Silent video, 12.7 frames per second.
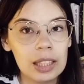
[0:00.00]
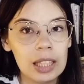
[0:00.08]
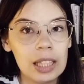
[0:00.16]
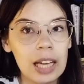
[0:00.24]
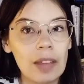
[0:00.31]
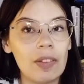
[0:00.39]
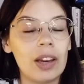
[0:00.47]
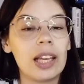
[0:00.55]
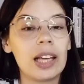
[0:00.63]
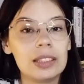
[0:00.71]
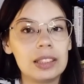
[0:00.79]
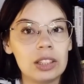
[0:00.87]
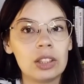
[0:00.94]
and then he
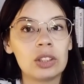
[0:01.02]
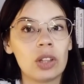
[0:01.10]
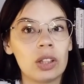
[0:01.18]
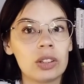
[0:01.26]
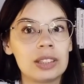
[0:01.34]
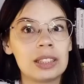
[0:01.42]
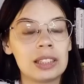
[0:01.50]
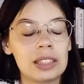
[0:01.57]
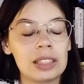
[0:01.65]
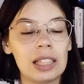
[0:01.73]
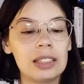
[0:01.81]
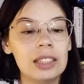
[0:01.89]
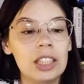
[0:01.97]
continues on to season
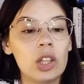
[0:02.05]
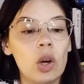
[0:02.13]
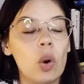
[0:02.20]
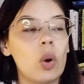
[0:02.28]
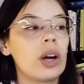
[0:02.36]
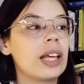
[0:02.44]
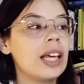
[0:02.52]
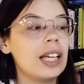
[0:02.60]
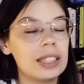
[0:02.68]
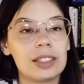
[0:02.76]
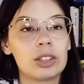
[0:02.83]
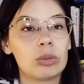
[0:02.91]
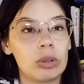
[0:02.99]
19, or he
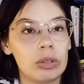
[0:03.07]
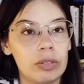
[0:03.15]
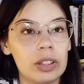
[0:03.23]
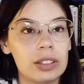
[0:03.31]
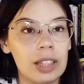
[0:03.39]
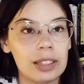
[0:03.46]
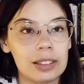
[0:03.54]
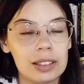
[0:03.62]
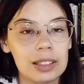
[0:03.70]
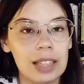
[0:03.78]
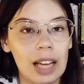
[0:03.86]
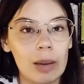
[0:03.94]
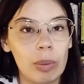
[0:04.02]
isn't revealed as a
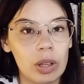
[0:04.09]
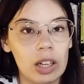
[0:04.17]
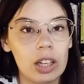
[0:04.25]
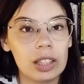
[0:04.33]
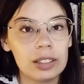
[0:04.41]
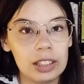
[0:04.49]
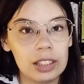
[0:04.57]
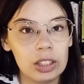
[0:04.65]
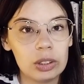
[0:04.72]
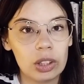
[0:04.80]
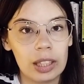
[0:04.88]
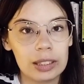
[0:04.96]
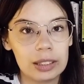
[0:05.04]
disciple and he continues
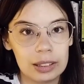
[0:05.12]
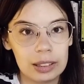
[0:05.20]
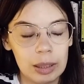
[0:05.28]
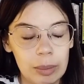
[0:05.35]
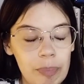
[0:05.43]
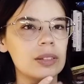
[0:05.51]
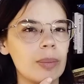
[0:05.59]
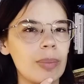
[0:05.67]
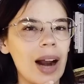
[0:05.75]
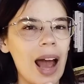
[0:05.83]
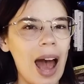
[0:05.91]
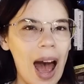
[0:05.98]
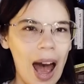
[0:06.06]
on as a team. But
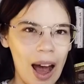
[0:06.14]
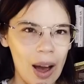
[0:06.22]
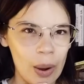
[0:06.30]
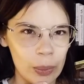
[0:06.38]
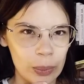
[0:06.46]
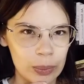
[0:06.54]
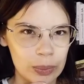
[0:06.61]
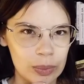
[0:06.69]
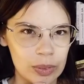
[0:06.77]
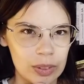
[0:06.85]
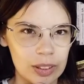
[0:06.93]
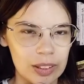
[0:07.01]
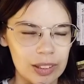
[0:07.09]
how
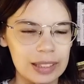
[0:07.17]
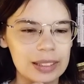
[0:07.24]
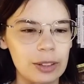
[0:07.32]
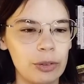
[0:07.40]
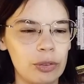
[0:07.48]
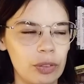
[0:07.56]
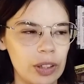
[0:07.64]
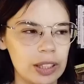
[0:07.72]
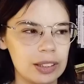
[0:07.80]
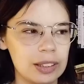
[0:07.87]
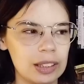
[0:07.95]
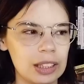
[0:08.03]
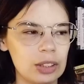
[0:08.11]
does he
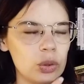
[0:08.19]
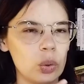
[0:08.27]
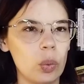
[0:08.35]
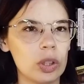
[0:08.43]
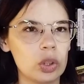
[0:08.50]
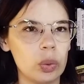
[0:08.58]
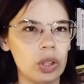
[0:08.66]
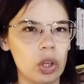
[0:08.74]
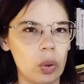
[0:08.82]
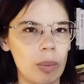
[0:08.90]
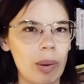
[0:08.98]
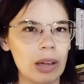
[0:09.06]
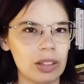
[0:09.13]
fit into what we
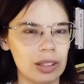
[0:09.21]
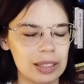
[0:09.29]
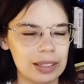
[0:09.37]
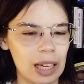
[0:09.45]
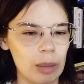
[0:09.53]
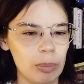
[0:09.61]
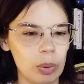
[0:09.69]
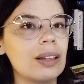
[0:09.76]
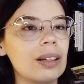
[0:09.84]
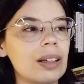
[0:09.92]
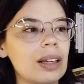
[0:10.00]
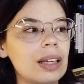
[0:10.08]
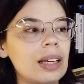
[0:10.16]
know about the disciple?
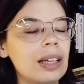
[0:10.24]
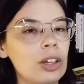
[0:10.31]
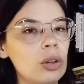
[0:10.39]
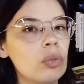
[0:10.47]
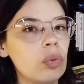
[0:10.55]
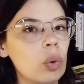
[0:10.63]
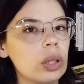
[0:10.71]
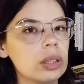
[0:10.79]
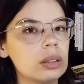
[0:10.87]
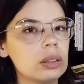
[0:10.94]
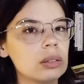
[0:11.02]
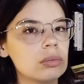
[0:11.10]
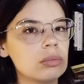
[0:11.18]
He knew Voight.